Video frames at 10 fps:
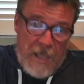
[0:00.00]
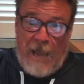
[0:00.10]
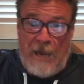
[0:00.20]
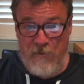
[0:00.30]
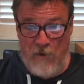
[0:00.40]

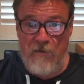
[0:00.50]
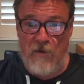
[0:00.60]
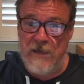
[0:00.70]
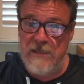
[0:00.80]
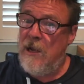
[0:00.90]
and Five
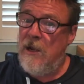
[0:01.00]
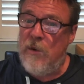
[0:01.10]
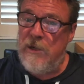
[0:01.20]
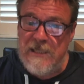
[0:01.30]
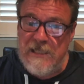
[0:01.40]
Eyes,
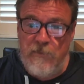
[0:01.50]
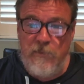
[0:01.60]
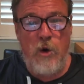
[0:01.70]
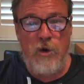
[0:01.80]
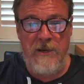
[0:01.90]
which is
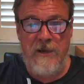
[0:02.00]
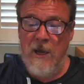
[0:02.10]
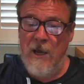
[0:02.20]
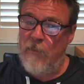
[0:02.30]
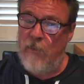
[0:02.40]
supported
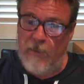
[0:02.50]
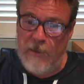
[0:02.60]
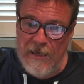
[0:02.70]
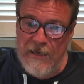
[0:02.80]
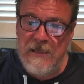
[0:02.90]
by
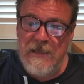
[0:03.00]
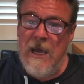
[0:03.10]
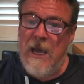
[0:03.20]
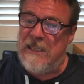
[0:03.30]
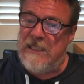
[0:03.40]
police
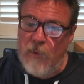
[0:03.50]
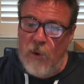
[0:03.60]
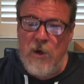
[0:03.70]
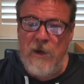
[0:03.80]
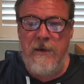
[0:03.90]
and
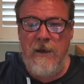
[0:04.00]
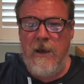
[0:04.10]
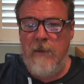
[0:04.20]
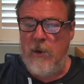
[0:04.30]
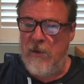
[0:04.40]
supported
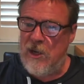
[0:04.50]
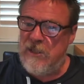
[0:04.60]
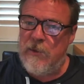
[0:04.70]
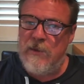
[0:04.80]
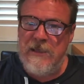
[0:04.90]
by the
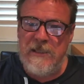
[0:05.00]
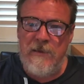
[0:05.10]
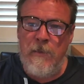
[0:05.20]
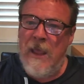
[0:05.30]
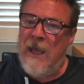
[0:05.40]
hospital
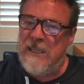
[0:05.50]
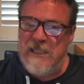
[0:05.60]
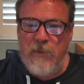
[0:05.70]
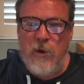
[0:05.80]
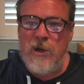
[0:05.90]
system and
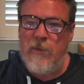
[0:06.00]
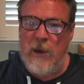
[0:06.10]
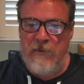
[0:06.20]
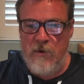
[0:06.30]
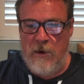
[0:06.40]
supported
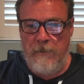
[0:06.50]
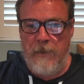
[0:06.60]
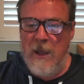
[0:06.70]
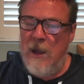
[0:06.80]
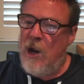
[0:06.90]
by everyone.
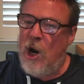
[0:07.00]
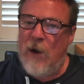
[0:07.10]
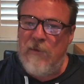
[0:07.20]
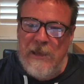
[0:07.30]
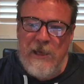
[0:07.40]

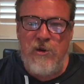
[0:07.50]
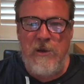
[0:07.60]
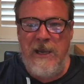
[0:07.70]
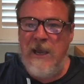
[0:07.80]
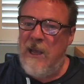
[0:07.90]
I've
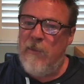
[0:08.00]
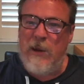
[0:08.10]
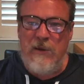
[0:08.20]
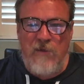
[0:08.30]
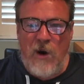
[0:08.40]
literally
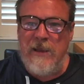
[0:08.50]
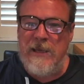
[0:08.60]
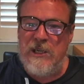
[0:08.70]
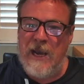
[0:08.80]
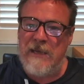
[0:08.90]
been violently
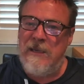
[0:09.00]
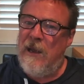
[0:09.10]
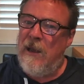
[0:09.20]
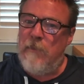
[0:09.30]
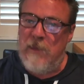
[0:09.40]
attacked,
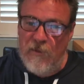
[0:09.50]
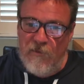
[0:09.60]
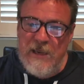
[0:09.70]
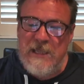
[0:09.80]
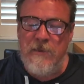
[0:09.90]
the
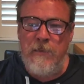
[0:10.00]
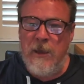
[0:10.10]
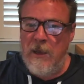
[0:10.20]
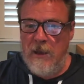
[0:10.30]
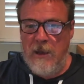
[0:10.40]
victim
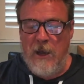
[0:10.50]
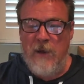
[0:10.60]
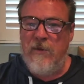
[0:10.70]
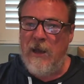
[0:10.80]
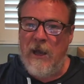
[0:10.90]

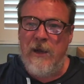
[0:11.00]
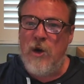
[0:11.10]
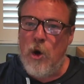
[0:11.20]
of an